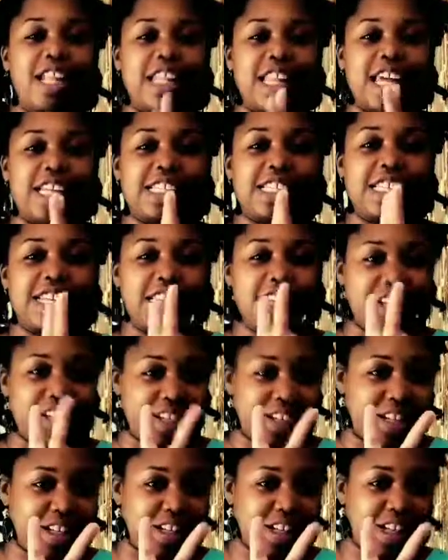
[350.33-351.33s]
That's it.
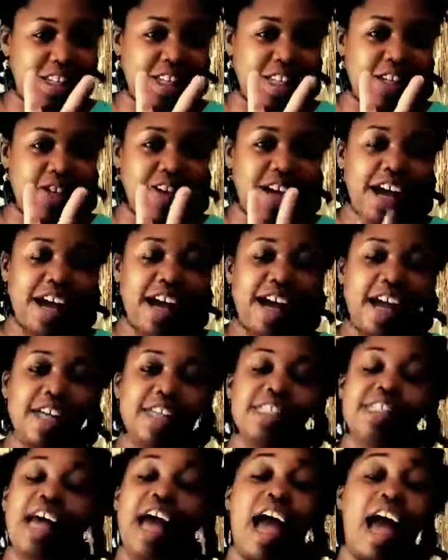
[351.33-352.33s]
See you
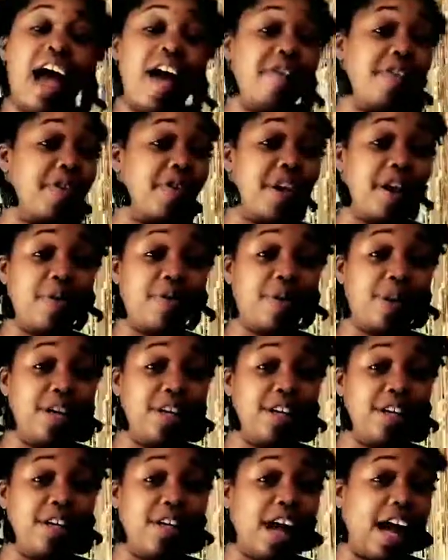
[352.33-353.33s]
guys. Have a great
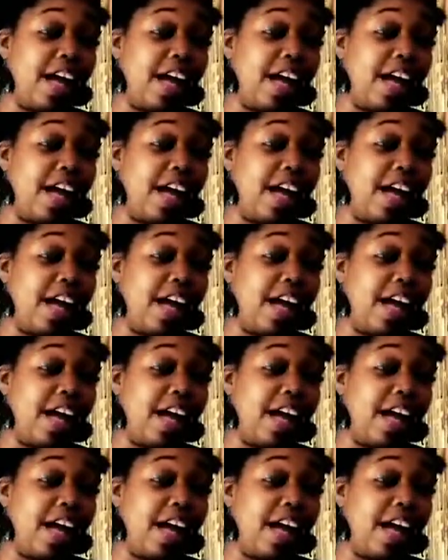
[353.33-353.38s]
week.